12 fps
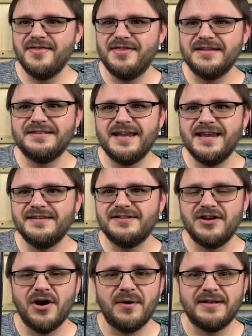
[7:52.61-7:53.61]
this is,
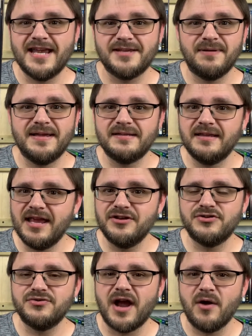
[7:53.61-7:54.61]
you know, it takes place in the
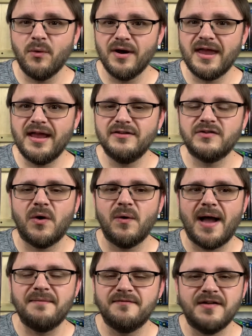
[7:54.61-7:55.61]
industry I work in,
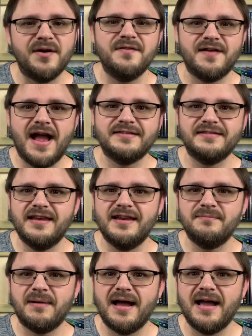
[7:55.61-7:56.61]
so I'm very
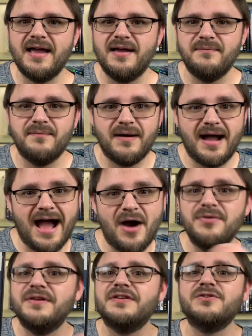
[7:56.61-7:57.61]
fascinated by
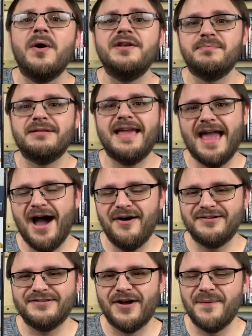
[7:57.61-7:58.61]
how this is going to play
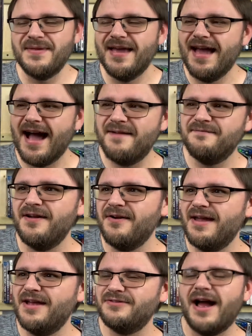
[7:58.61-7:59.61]
out. So I'm
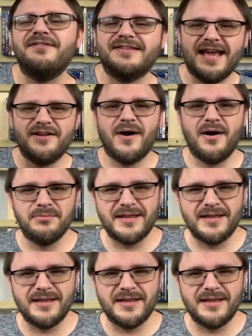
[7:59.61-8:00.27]
very obviously I know how it